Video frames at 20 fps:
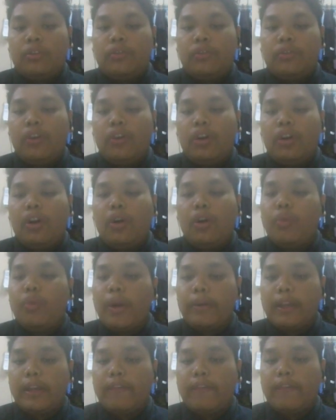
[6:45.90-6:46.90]
for
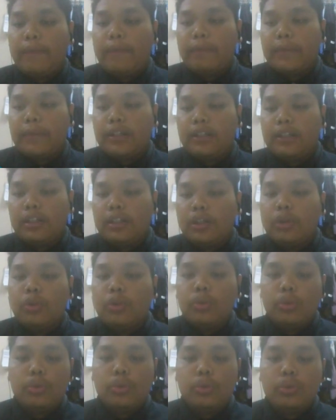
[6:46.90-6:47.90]
web developer
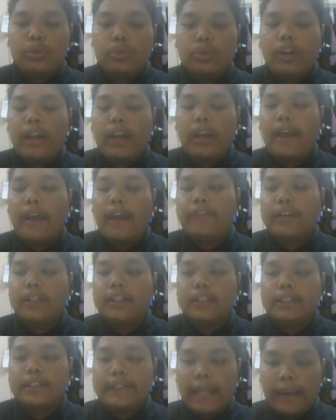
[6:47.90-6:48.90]
who don't have
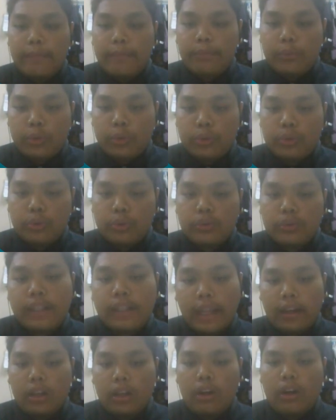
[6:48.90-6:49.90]
a time to
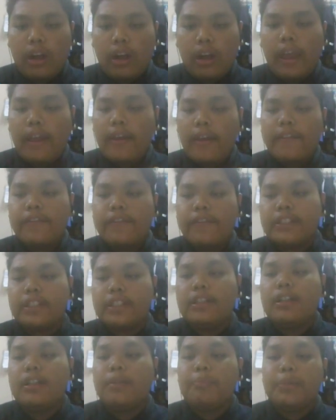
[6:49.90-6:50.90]
tag every
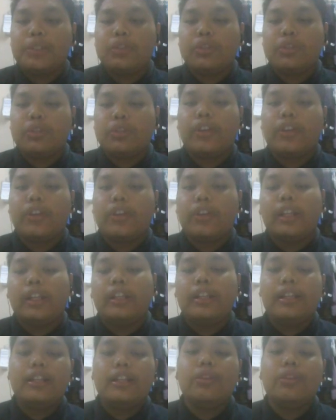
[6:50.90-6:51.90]
single piece of the content
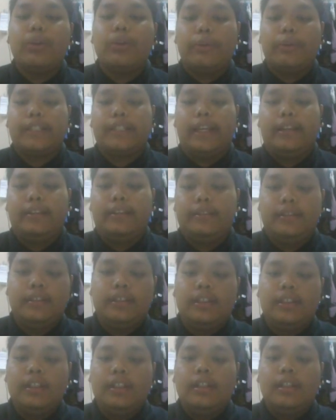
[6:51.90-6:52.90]
in the website.
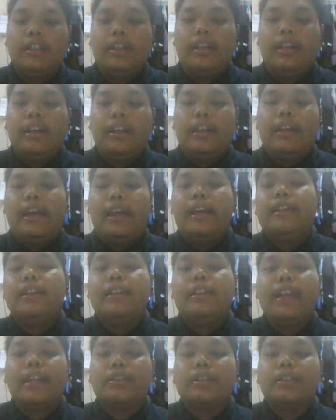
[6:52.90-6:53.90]
And the
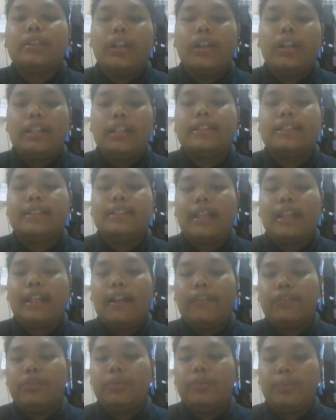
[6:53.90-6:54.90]
next one is
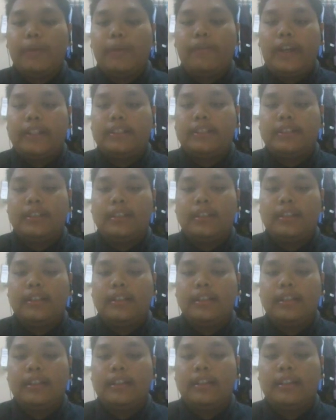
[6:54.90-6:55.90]
self-supervised.
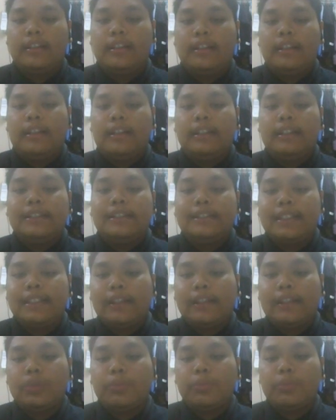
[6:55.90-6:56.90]

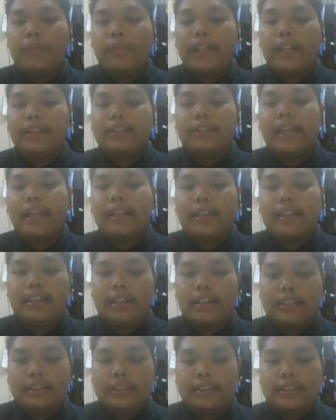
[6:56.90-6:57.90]
Self-supervised take it
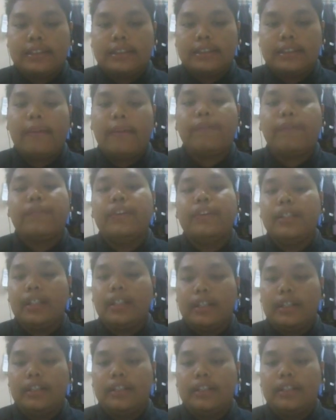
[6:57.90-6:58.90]
a step
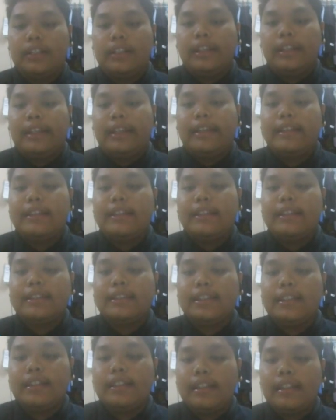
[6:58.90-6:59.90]
further. It
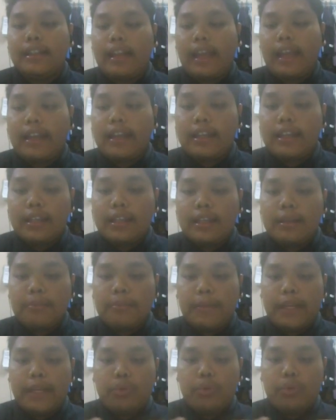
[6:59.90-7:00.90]
doesn't need any
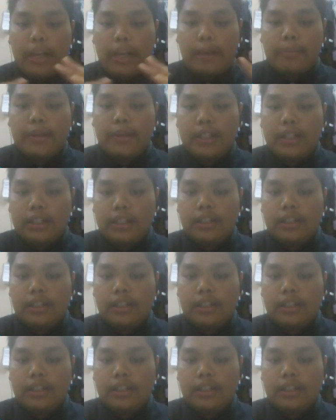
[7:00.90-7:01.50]
manual label.